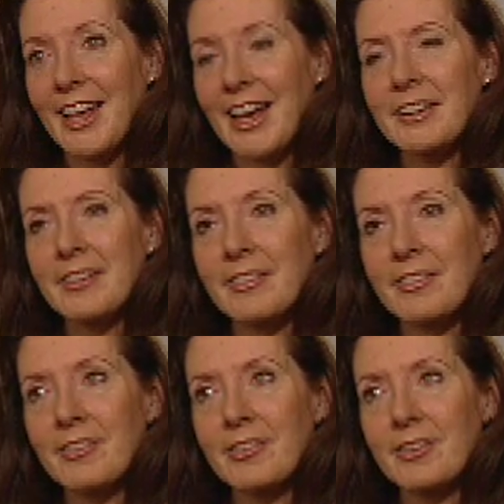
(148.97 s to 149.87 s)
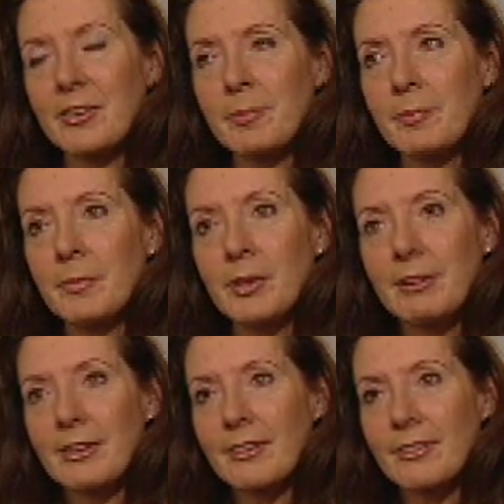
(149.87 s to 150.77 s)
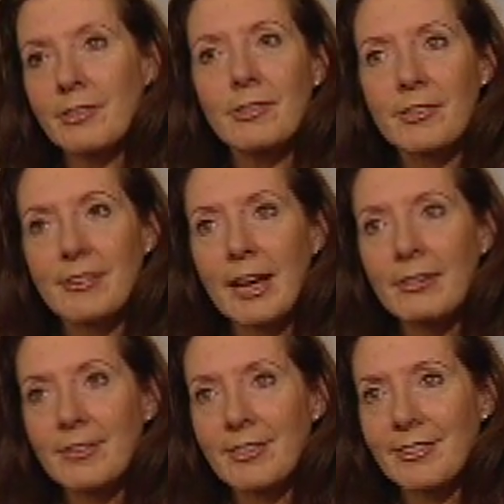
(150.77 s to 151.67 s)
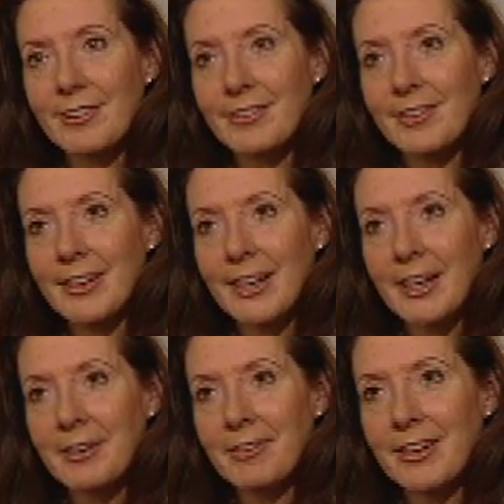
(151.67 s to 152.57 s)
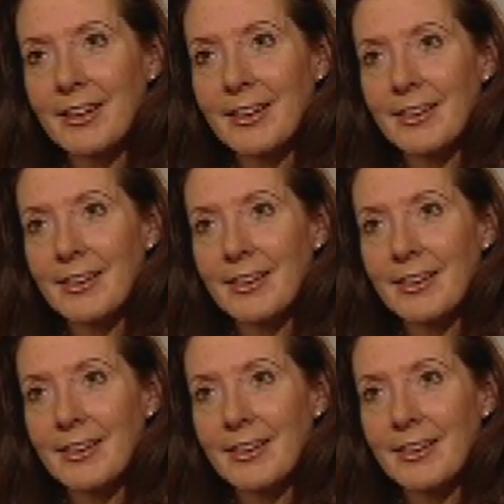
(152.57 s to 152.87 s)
And it's not a movie that talks down to children in any way.